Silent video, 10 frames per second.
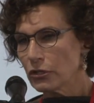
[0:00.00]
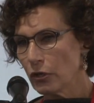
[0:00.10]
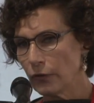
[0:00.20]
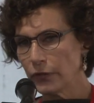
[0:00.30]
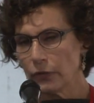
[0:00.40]

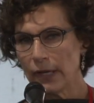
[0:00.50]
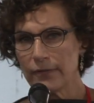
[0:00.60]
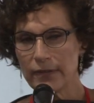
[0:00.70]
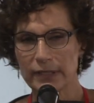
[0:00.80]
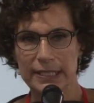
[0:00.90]
So if you have,
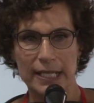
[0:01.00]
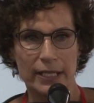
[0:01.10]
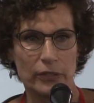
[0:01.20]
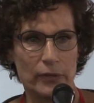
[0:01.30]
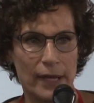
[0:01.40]
let's
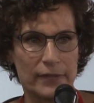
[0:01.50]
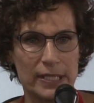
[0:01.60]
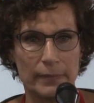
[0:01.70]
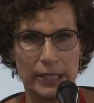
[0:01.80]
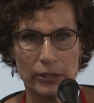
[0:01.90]
say you have
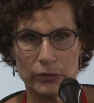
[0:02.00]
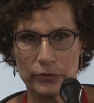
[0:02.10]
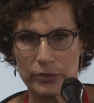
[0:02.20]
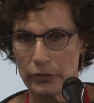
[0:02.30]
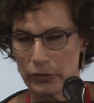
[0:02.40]
somebody who
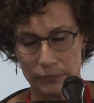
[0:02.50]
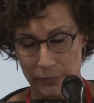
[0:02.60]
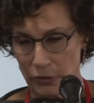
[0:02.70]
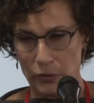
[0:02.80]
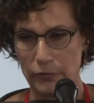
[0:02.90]

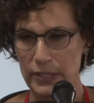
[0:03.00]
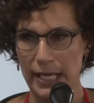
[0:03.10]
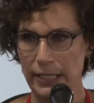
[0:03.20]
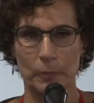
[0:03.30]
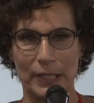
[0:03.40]
you've
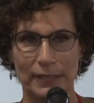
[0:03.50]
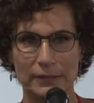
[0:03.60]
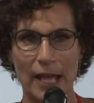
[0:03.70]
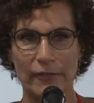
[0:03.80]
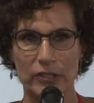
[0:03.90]
taken being
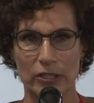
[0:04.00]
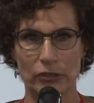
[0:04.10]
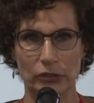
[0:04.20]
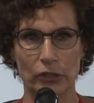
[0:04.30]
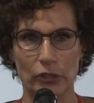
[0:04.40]
left in
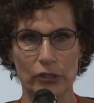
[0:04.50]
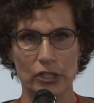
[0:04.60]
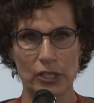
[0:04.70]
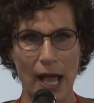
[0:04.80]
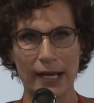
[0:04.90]
the lurch,
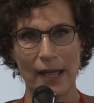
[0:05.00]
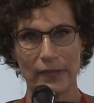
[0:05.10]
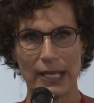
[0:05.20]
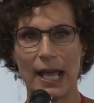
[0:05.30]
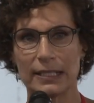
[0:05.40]
not
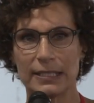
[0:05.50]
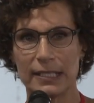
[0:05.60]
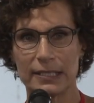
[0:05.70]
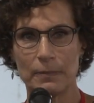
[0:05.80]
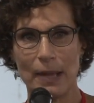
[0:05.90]
having
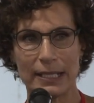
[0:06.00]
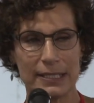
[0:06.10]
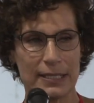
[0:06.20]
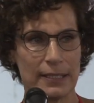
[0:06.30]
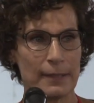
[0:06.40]
access to
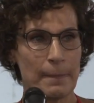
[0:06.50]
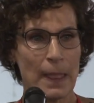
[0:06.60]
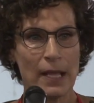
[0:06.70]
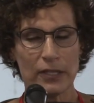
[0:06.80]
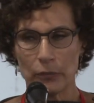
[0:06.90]
medicine
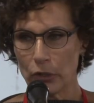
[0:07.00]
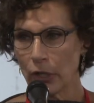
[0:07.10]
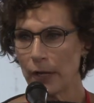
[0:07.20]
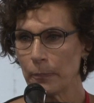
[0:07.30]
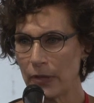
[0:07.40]
that will
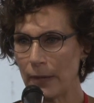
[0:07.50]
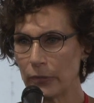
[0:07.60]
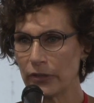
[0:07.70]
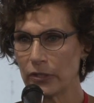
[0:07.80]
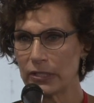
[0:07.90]
help them
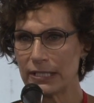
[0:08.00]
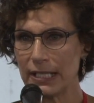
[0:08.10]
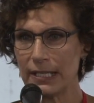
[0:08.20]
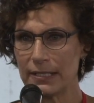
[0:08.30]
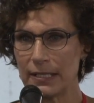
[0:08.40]
with their
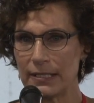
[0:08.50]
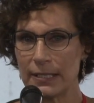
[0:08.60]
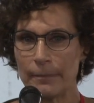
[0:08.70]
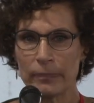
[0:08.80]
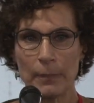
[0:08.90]
diseases
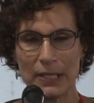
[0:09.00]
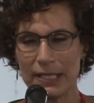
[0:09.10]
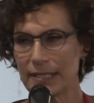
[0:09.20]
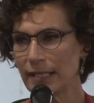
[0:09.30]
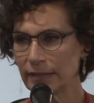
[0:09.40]

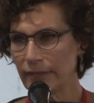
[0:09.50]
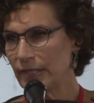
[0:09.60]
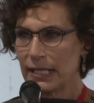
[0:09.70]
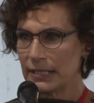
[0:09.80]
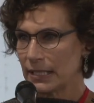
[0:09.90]
because they live,
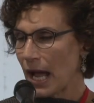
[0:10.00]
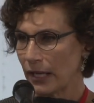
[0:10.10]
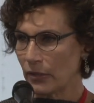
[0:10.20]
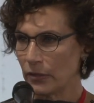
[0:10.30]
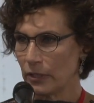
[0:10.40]
is
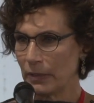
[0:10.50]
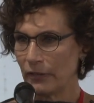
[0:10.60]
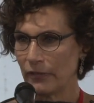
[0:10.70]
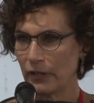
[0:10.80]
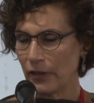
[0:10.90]
not going to be
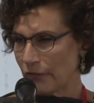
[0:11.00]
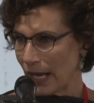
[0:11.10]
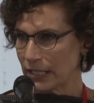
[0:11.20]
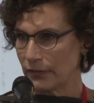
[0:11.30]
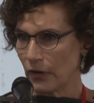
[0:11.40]
a very
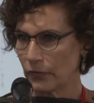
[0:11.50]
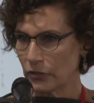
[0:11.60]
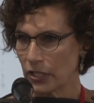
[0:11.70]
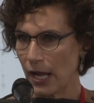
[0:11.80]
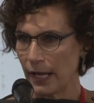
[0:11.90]
effective
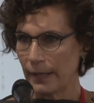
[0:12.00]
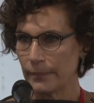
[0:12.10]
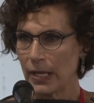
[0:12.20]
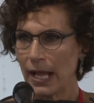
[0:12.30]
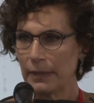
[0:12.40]
over time
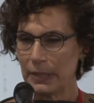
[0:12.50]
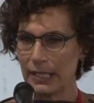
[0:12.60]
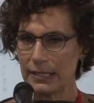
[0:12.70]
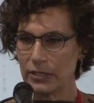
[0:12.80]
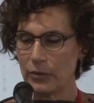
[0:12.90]

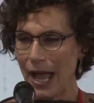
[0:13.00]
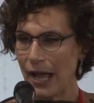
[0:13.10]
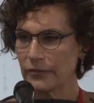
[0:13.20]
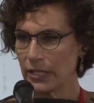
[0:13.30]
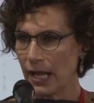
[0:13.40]
because you
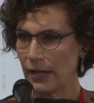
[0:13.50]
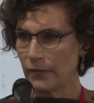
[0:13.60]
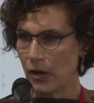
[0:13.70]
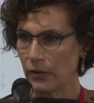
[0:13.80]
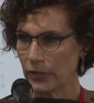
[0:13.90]
have to have
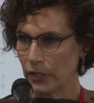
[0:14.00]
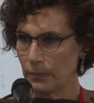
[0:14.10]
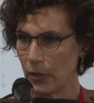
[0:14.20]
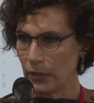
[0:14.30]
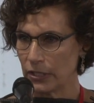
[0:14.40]
all the
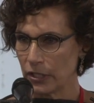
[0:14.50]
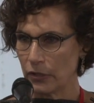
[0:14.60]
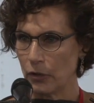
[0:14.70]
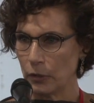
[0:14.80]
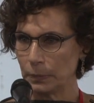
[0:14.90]
components of
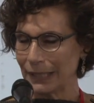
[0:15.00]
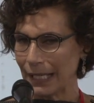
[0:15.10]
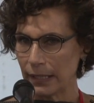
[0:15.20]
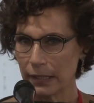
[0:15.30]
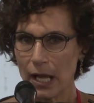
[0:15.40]
the whole
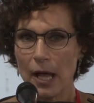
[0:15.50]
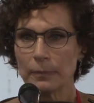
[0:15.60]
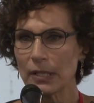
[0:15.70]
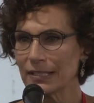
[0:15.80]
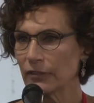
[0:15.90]
plant.
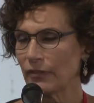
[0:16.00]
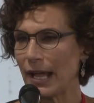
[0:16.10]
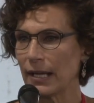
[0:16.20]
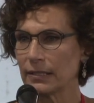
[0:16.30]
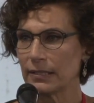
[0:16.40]
Plus the
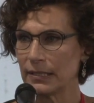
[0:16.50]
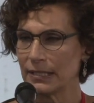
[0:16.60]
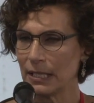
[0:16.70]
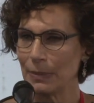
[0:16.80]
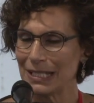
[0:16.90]
fact that
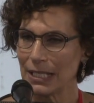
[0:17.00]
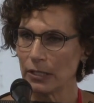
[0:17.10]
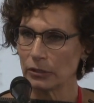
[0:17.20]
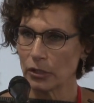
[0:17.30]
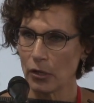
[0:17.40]
C B
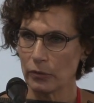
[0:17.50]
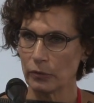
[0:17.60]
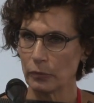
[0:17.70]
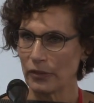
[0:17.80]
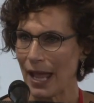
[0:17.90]
D
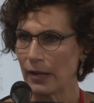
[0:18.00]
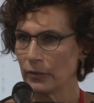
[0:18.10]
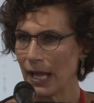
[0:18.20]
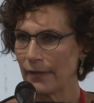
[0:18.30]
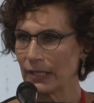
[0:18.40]
alone,
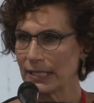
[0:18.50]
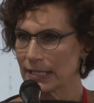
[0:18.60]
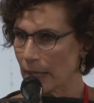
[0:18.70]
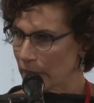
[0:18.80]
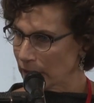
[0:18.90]
without having
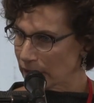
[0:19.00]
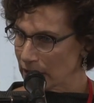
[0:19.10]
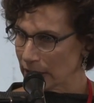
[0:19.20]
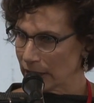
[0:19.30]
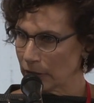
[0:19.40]
some of the
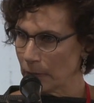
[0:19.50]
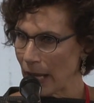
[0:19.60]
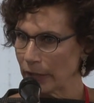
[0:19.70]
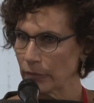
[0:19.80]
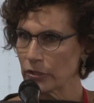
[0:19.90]
just a little
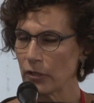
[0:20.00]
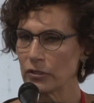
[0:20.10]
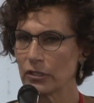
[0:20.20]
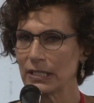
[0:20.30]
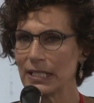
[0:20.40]
microdose
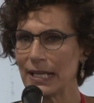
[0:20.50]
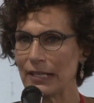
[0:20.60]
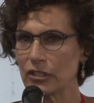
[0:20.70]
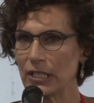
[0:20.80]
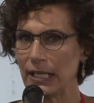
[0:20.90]
of the T
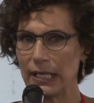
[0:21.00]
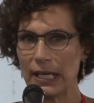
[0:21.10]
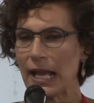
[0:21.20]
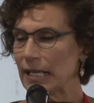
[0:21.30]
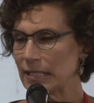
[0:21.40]
H C,
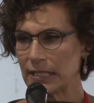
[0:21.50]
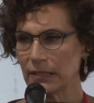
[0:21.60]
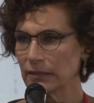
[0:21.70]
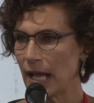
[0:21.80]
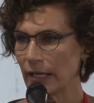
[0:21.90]
is
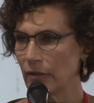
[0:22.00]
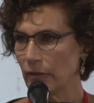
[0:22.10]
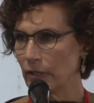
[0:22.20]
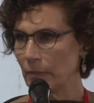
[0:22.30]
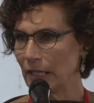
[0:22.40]
still not
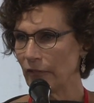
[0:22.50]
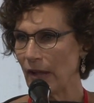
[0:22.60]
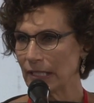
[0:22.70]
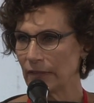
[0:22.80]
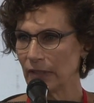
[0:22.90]
going to be
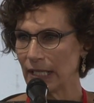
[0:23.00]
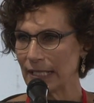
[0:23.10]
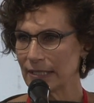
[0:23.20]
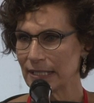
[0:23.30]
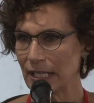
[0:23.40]
effective
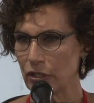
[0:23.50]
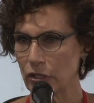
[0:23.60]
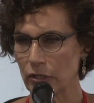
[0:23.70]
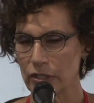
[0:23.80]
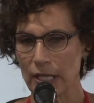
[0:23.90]
against
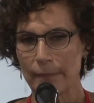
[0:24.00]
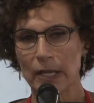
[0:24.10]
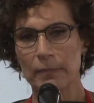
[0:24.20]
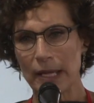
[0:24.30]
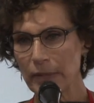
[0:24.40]
seizures.
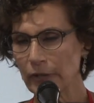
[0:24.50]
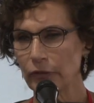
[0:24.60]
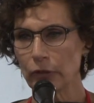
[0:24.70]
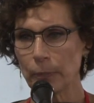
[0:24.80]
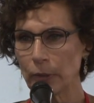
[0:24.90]
Maybe if
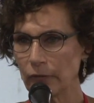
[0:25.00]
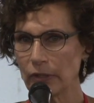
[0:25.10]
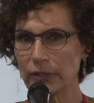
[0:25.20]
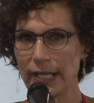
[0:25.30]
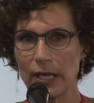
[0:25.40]
you're a
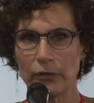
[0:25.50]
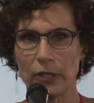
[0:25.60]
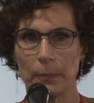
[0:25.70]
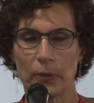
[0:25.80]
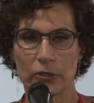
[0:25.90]
perfectly
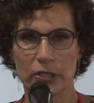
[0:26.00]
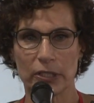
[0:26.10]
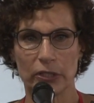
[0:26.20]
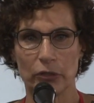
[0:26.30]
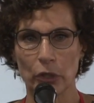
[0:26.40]
healthy
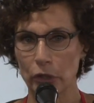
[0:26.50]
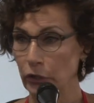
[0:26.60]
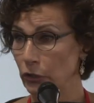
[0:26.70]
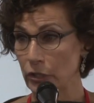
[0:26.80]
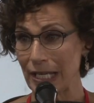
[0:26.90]
person and you
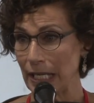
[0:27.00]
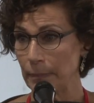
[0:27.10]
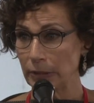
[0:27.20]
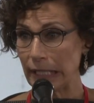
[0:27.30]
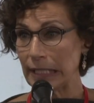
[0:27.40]
hurt your
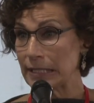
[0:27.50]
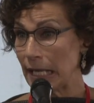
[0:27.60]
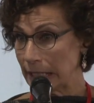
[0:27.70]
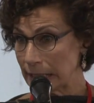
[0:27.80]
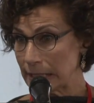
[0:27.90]
knee playing
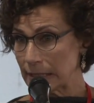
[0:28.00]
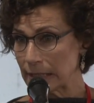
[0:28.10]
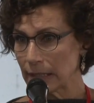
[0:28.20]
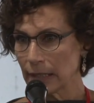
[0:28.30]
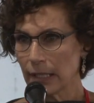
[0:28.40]
tennis,
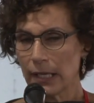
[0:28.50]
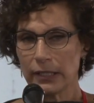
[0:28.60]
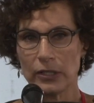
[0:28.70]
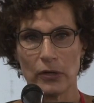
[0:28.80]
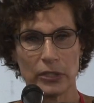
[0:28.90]

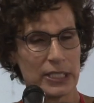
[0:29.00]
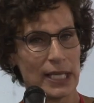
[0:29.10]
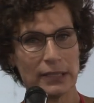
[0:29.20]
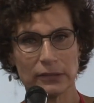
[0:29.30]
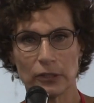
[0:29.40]
you know, you
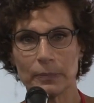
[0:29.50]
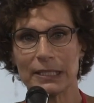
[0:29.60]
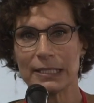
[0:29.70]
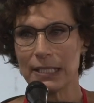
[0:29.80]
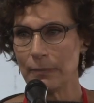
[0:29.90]
take a little bit
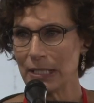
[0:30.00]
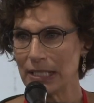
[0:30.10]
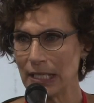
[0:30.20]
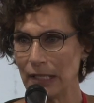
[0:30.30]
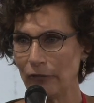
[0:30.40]
of C B
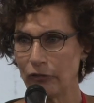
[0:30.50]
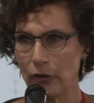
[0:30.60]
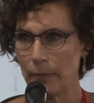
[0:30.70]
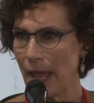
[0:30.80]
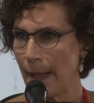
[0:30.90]
D
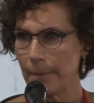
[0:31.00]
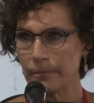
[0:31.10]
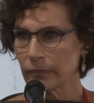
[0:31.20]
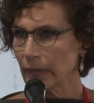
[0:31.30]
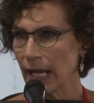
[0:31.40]
from hemp
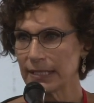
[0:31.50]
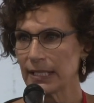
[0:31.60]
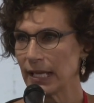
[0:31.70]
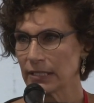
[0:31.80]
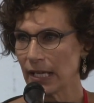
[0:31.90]
as an
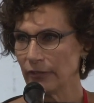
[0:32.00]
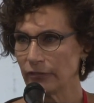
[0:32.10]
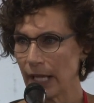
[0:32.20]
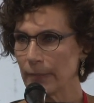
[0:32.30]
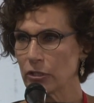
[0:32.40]

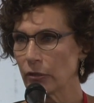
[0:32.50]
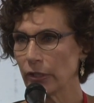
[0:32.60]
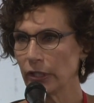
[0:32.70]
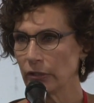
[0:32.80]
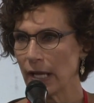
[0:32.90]

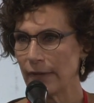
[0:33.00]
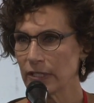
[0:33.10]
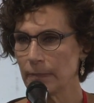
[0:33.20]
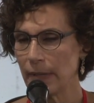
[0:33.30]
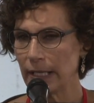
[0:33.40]
anti-inflammatory and you'll have
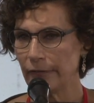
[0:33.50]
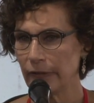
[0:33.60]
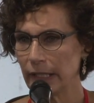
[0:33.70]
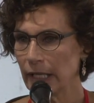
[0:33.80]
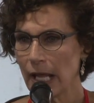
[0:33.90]
some
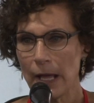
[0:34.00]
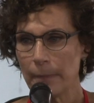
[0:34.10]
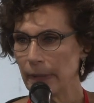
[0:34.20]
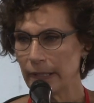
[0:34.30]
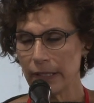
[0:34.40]
benefit.
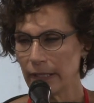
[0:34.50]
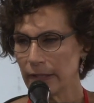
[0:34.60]
But